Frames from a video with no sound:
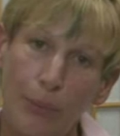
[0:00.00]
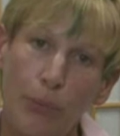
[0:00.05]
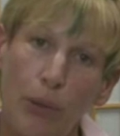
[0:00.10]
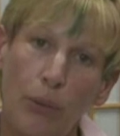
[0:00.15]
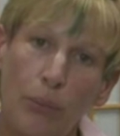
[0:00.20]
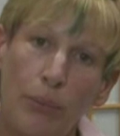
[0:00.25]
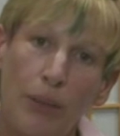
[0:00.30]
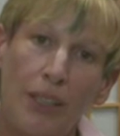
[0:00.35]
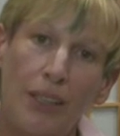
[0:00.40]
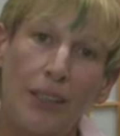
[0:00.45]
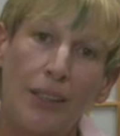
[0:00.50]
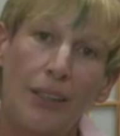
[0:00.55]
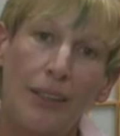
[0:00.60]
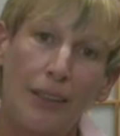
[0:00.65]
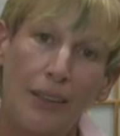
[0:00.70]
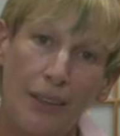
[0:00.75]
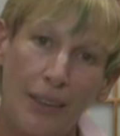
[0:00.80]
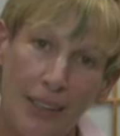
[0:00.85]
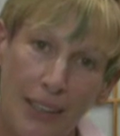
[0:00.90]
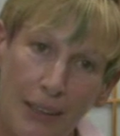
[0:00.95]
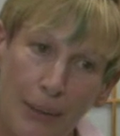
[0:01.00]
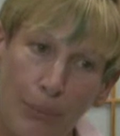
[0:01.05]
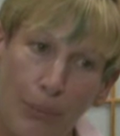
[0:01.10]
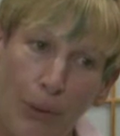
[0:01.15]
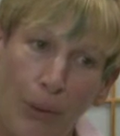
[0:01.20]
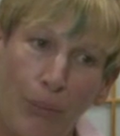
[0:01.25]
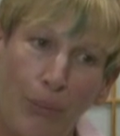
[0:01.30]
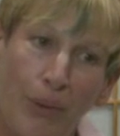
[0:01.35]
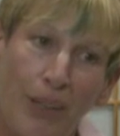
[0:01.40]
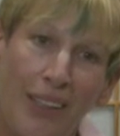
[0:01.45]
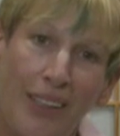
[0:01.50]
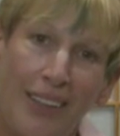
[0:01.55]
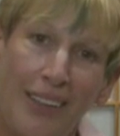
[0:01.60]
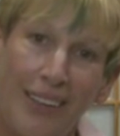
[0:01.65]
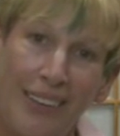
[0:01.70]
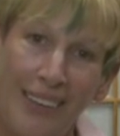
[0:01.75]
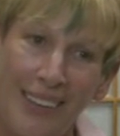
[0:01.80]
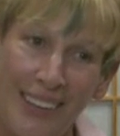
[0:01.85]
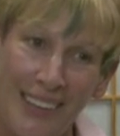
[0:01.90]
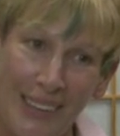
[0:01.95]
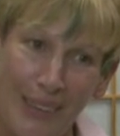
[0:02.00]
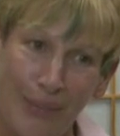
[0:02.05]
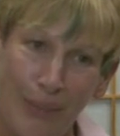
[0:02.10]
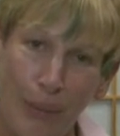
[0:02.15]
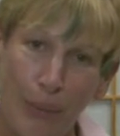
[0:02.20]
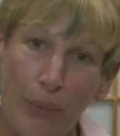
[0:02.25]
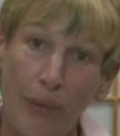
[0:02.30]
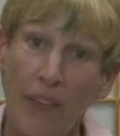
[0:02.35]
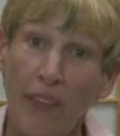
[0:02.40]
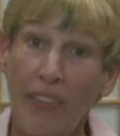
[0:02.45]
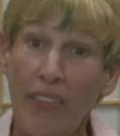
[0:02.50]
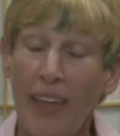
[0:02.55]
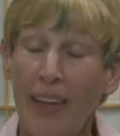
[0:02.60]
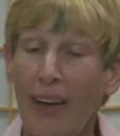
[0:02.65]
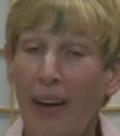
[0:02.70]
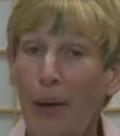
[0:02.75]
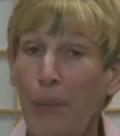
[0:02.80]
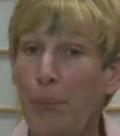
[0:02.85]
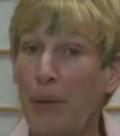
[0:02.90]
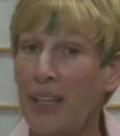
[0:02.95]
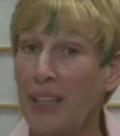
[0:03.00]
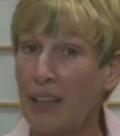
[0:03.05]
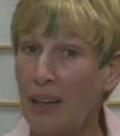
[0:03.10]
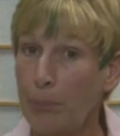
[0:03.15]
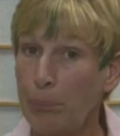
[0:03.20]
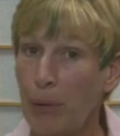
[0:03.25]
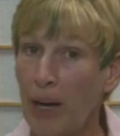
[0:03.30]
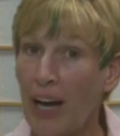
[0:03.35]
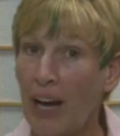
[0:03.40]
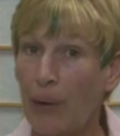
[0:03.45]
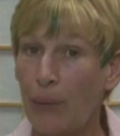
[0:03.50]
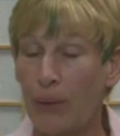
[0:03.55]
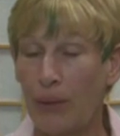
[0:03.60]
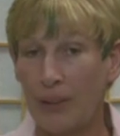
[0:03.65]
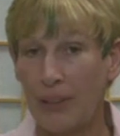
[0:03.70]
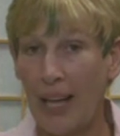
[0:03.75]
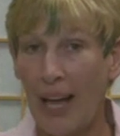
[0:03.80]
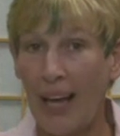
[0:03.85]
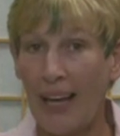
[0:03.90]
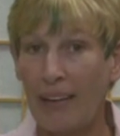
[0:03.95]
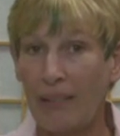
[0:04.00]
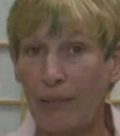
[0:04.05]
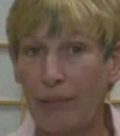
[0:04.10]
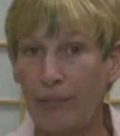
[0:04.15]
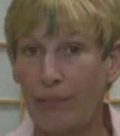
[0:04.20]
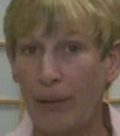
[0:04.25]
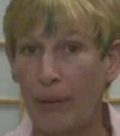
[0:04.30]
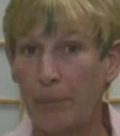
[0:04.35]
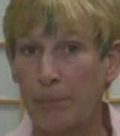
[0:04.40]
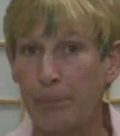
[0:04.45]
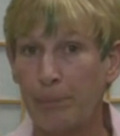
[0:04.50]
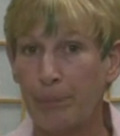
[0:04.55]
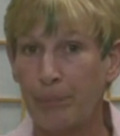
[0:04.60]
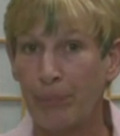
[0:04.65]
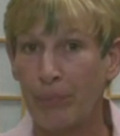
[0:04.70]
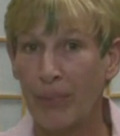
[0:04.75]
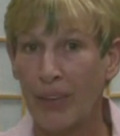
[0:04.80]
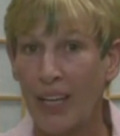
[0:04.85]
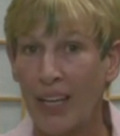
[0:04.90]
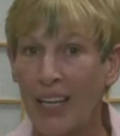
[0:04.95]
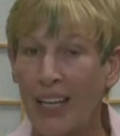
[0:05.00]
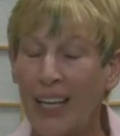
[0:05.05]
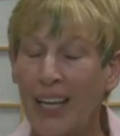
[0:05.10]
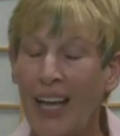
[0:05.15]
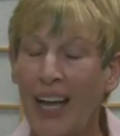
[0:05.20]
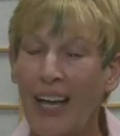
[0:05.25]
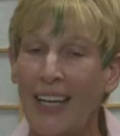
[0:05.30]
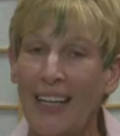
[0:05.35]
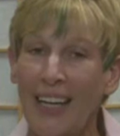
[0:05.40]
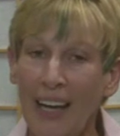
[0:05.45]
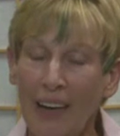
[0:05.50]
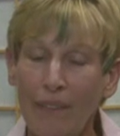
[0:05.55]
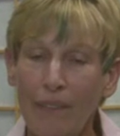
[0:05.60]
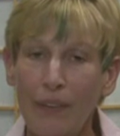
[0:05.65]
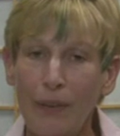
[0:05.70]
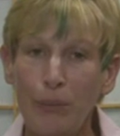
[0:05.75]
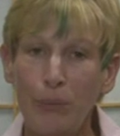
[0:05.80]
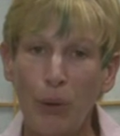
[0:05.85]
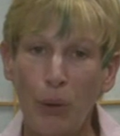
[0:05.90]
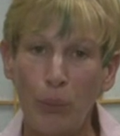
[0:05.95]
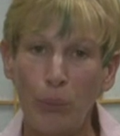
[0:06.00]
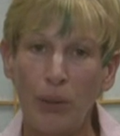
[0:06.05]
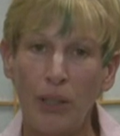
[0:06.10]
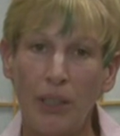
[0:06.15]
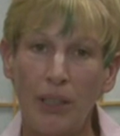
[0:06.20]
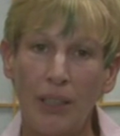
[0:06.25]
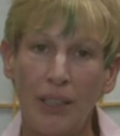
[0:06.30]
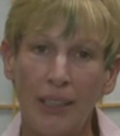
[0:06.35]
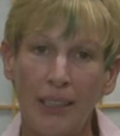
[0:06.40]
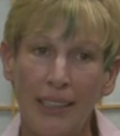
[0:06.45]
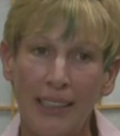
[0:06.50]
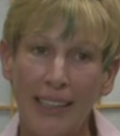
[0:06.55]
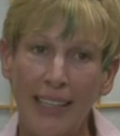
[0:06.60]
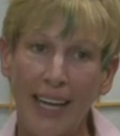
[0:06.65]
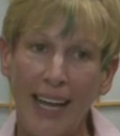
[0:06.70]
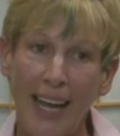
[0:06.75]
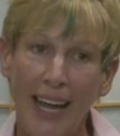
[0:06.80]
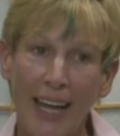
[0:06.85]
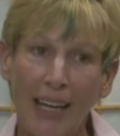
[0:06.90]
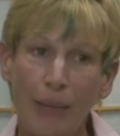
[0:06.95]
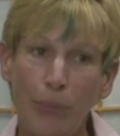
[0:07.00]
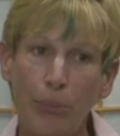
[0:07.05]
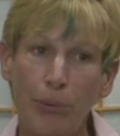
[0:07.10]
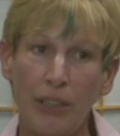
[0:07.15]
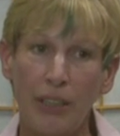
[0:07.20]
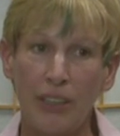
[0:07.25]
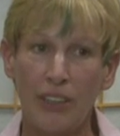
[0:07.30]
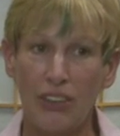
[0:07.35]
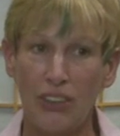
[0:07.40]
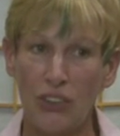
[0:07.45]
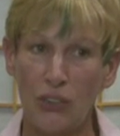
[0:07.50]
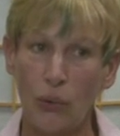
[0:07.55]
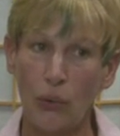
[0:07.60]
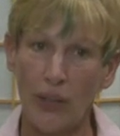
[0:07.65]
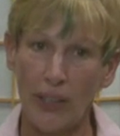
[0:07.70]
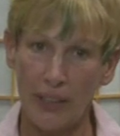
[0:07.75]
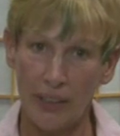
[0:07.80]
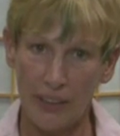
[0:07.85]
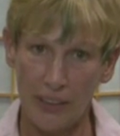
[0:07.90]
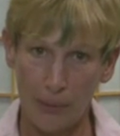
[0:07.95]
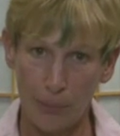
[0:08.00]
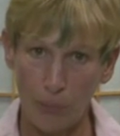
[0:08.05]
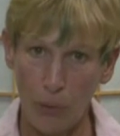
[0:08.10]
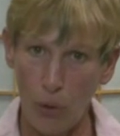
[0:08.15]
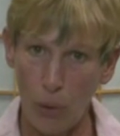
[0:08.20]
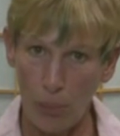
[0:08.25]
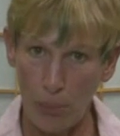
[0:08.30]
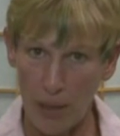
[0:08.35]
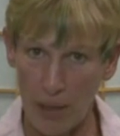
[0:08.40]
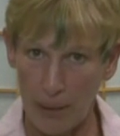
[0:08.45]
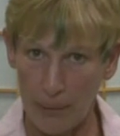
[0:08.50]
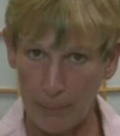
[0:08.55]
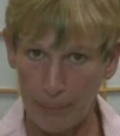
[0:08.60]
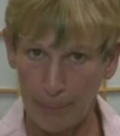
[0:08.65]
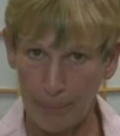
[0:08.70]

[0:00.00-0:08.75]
moment, this moment, this moment, they all make up our life. And every moment can be a joyous moment.